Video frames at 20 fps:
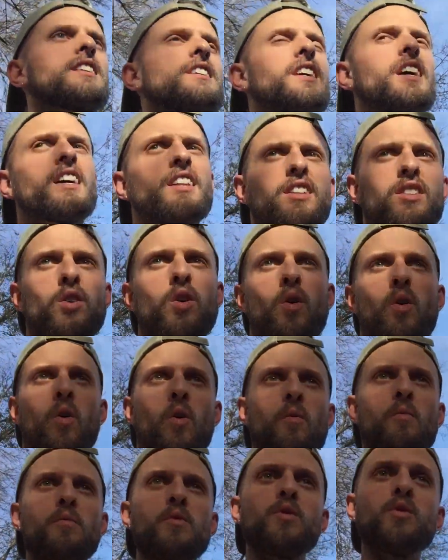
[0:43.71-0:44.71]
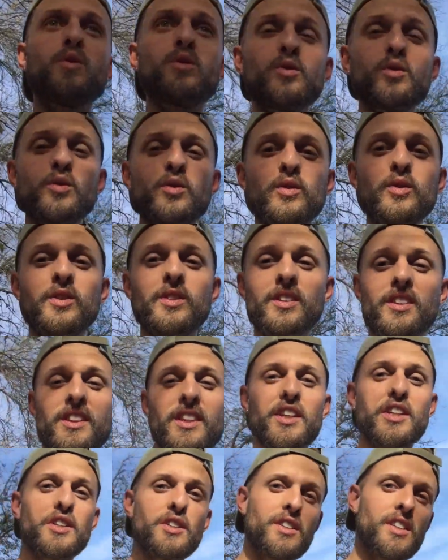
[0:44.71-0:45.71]
yeah, this whole moon
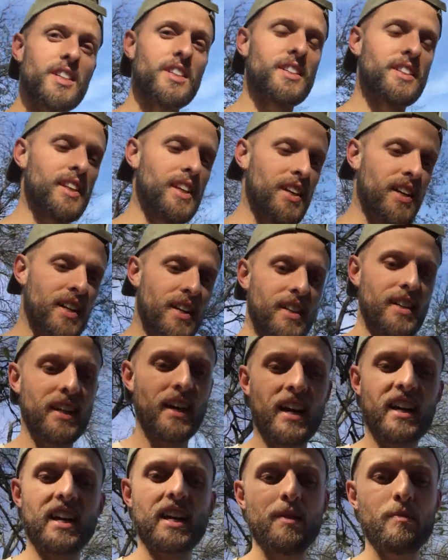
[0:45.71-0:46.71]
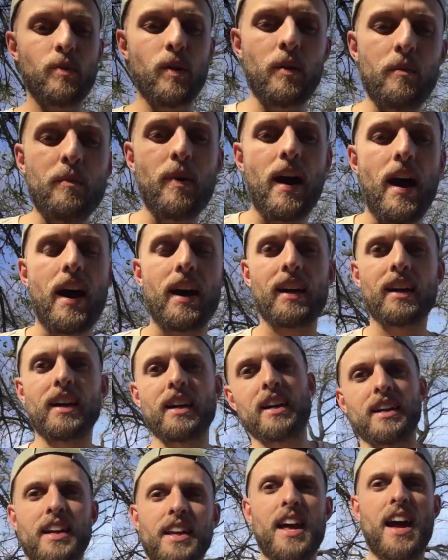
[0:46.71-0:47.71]
theory thing that I keep
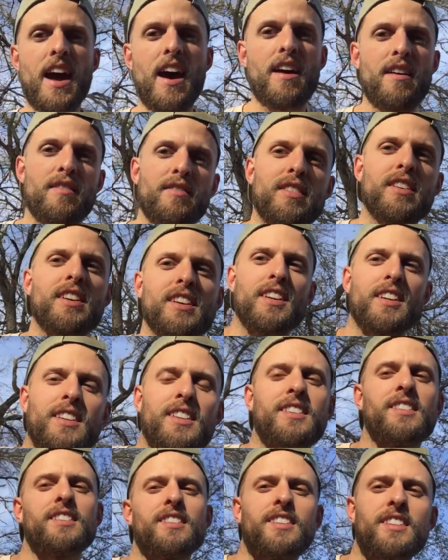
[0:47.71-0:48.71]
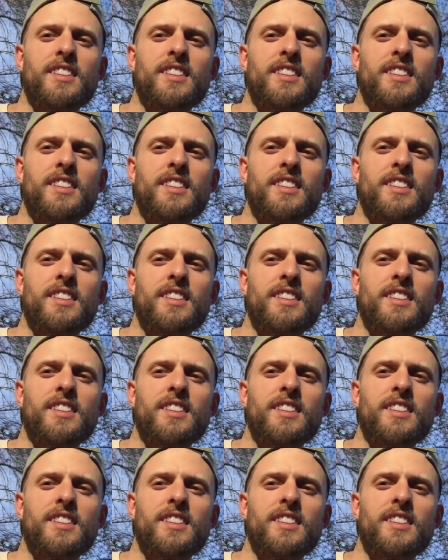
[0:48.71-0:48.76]
unpacking and having